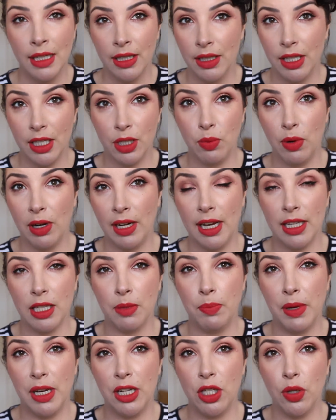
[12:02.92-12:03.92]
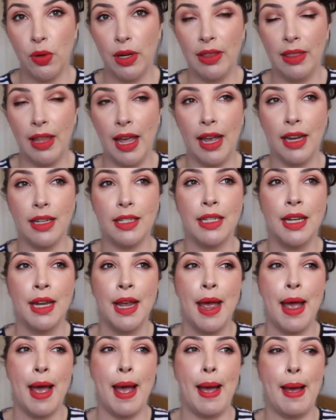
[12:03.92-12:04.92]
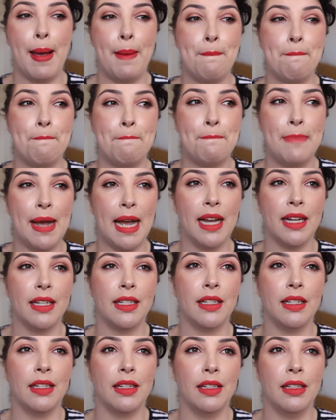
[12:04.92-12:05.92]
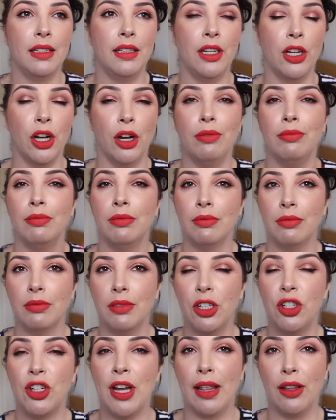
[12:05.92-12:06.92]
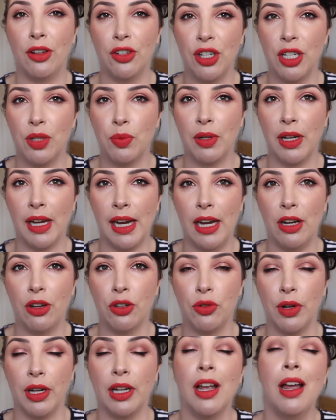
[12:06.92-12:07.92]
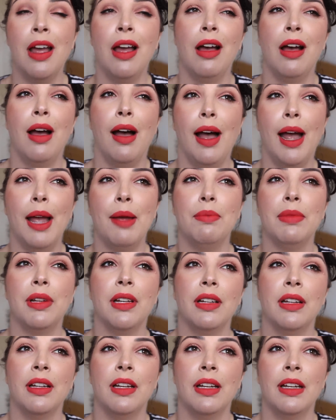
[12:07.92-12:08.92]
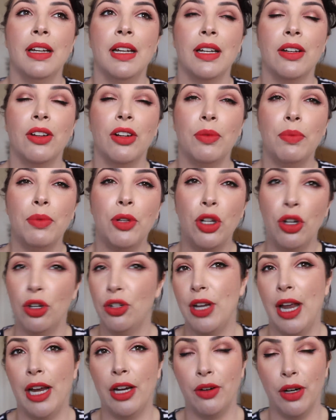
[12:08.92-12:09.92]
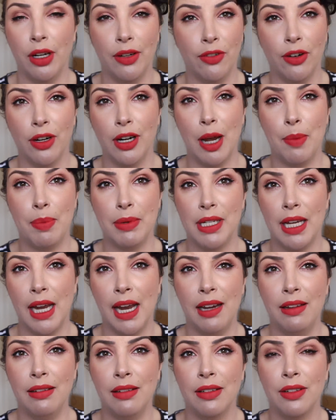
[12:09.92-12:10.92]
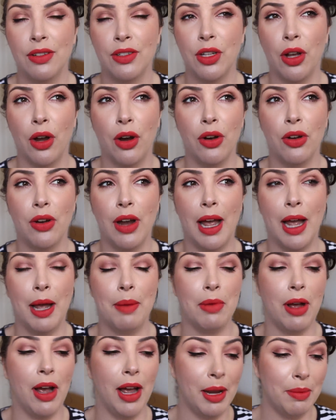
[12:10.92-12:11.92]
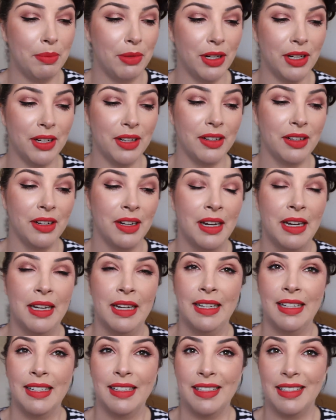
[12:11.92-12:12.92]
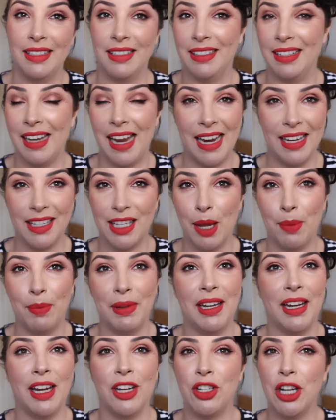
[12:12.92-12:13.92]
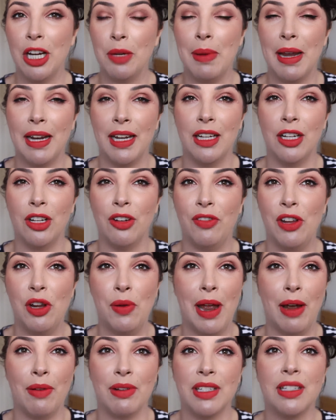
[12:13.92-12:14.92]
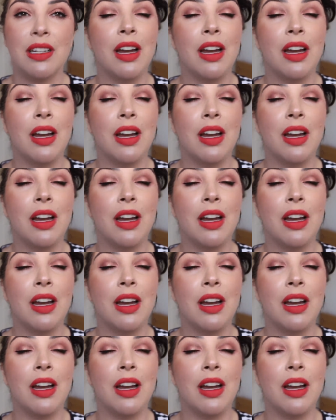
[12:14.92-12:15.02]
This one hasn't been doing that, but, you know, the challenge is when I eat or drink. I'm got a huge hankering for a cup of tea, so I'm going to eat something and check back in a few hours'